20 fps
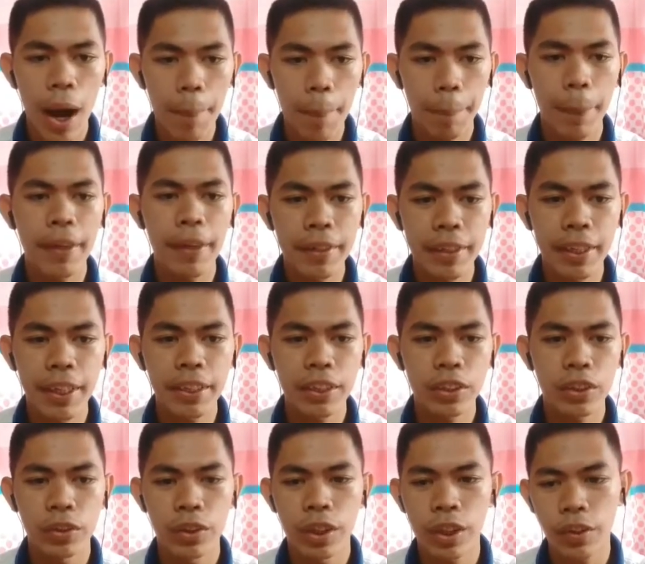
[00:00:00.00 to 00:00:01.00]

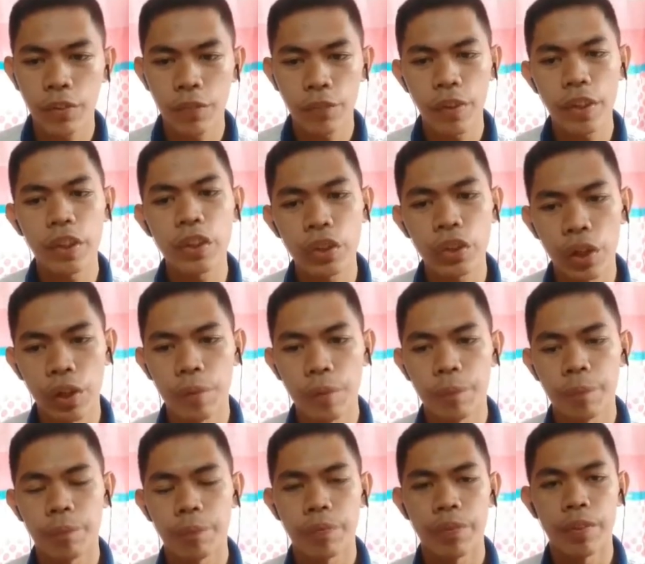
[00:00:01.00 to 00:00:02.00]
appended to the convention.
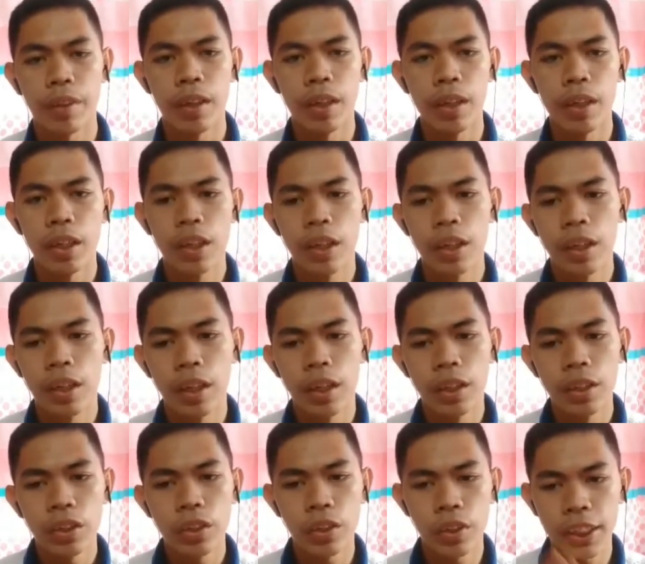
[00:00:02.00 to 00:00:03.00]

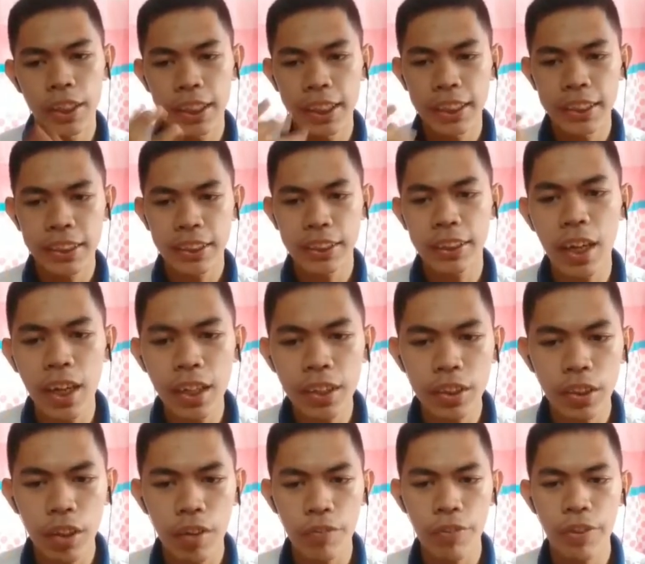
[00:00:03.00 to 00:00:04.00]
So the
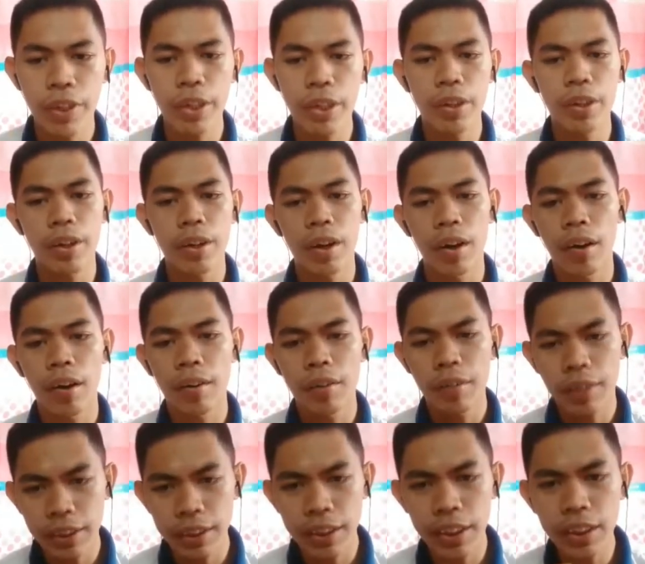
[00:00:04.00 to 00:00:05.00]
discharge of their
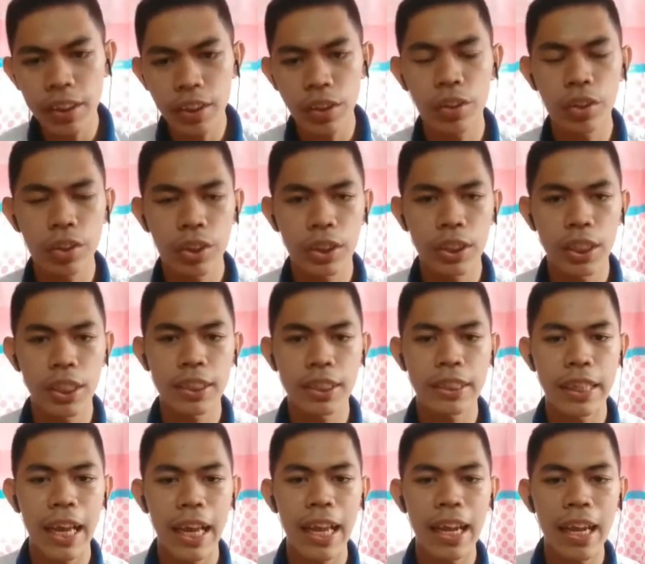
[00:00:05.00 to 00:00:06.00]
residues
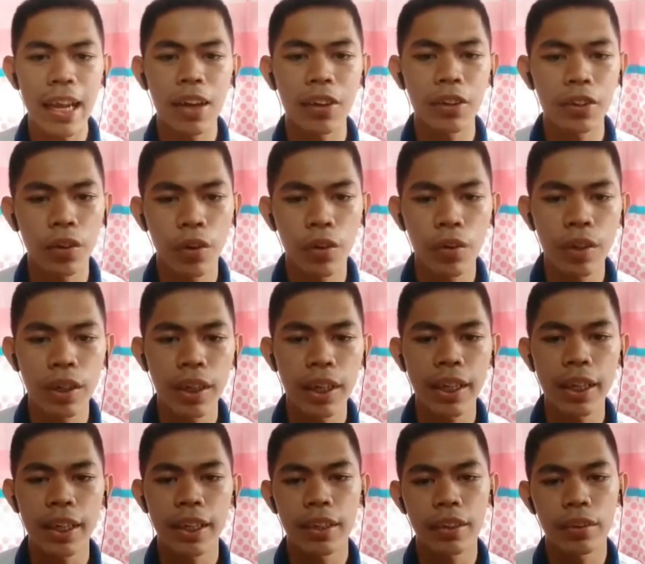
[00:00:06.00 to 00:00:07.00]
is allowed
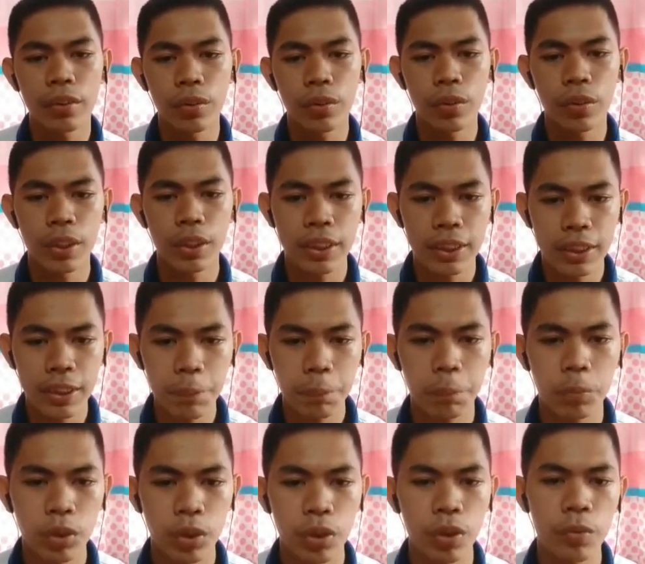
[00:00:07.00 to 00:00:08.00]
only to
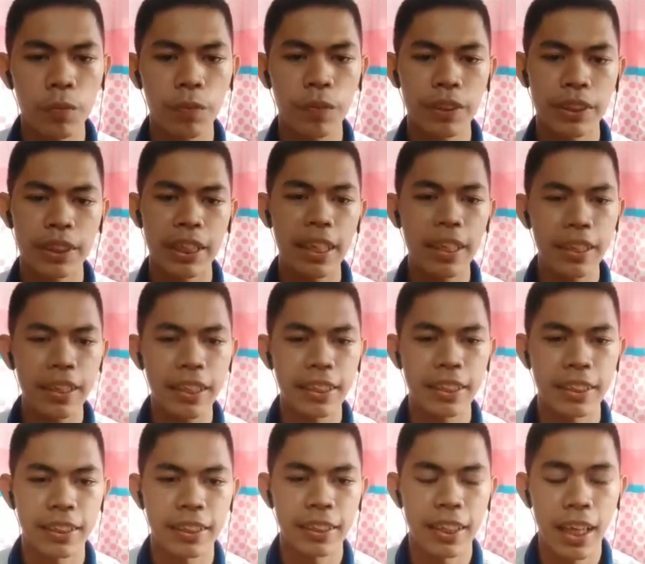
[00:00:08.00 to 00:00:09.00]
reception
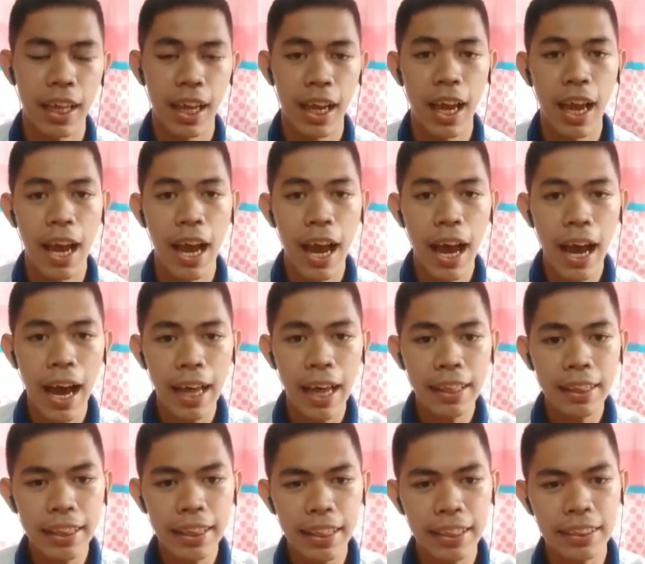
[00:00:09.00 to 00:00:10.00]
facilities
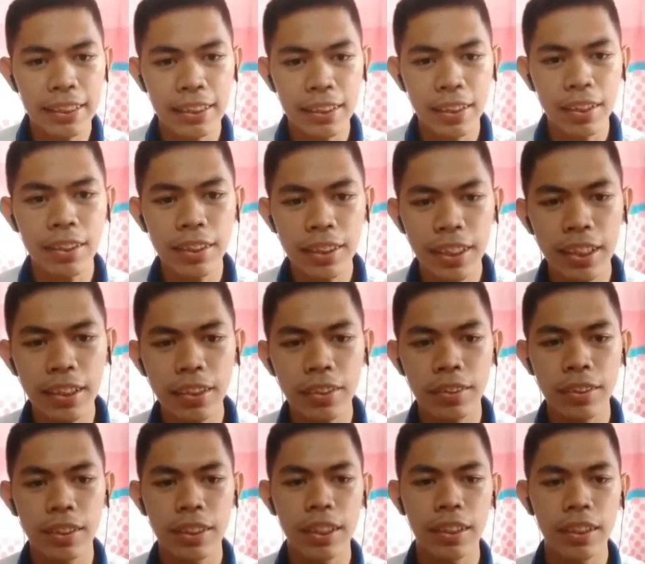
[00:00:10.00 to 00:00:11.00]
until
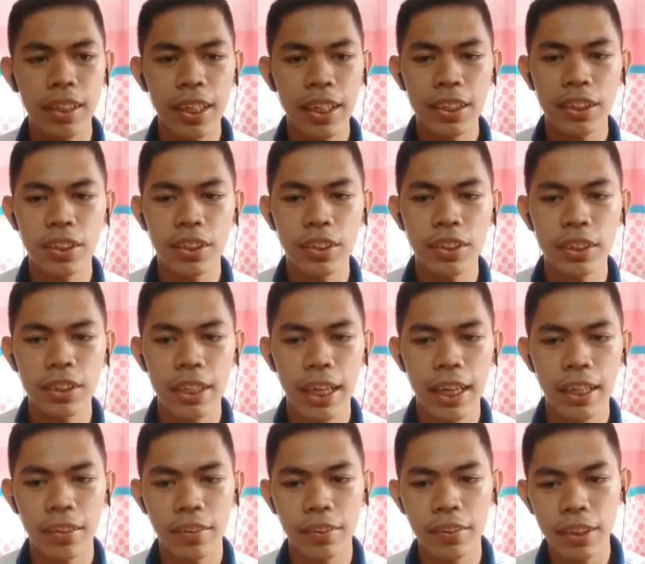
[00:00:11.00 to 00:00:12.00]
certain
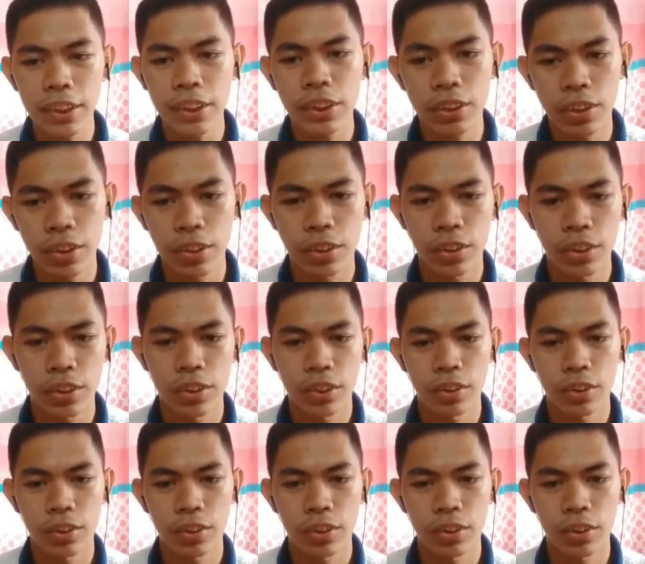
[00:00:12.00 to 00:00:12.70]
concentrations and conditions,